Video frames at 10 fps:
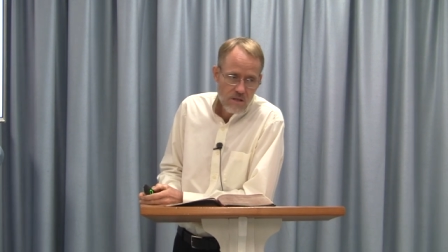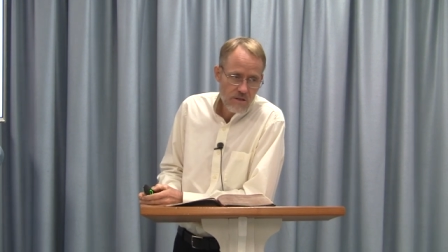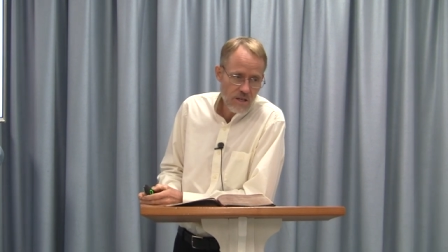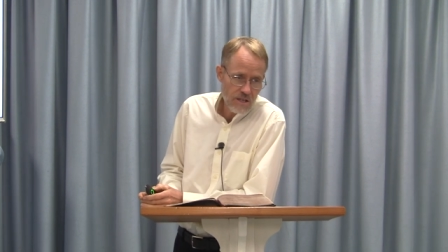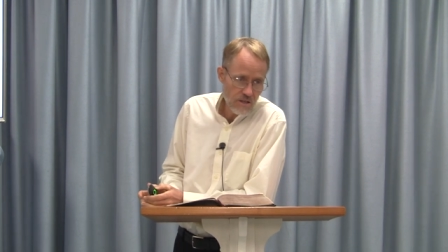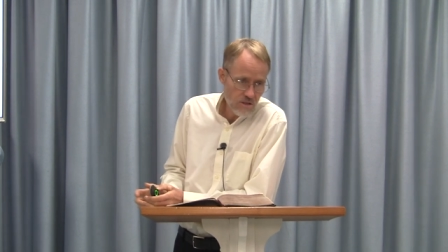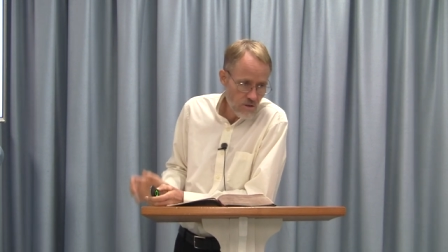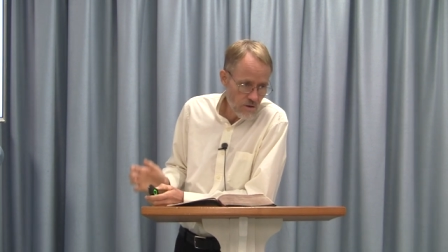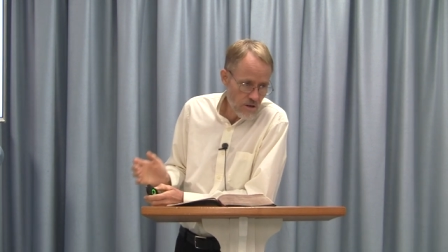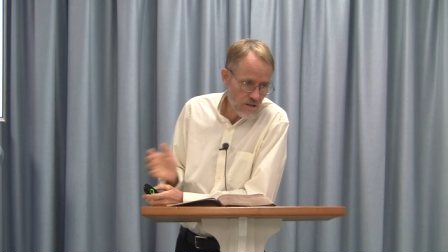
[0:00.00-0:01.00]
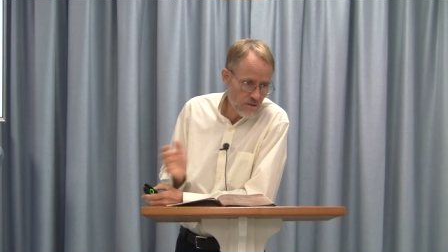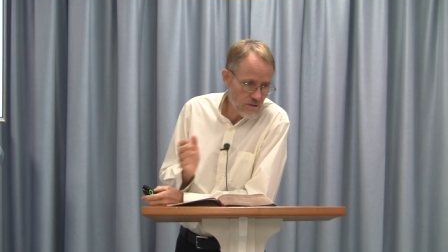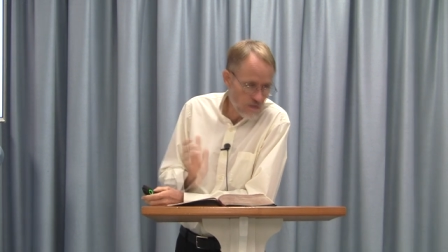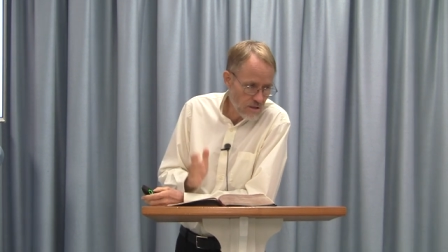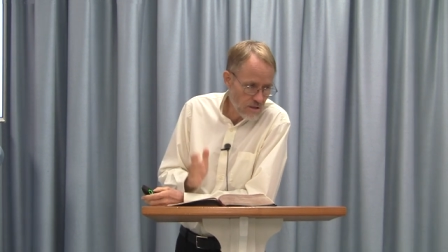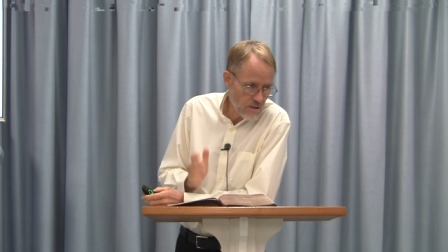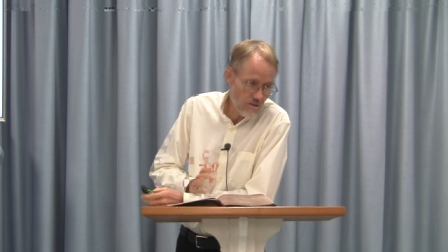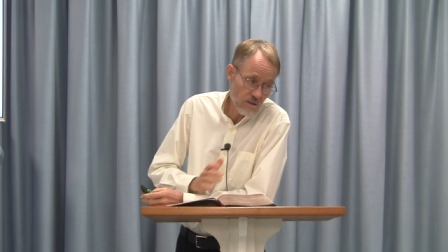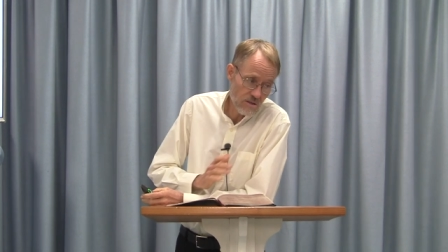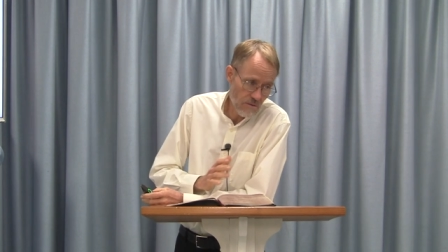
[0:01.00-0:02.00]
that historians give
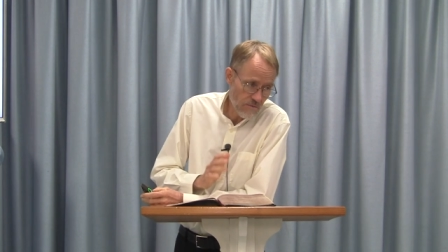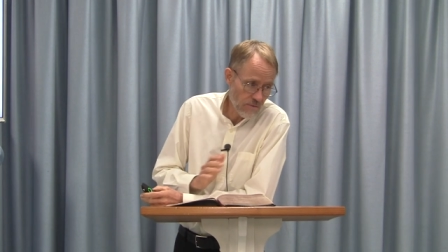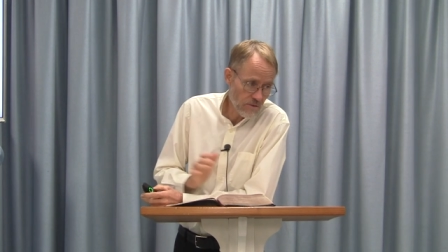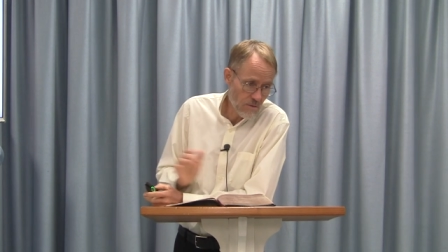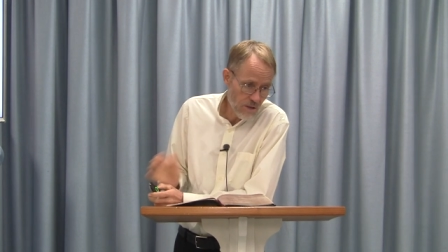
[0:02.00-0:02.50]
is the 50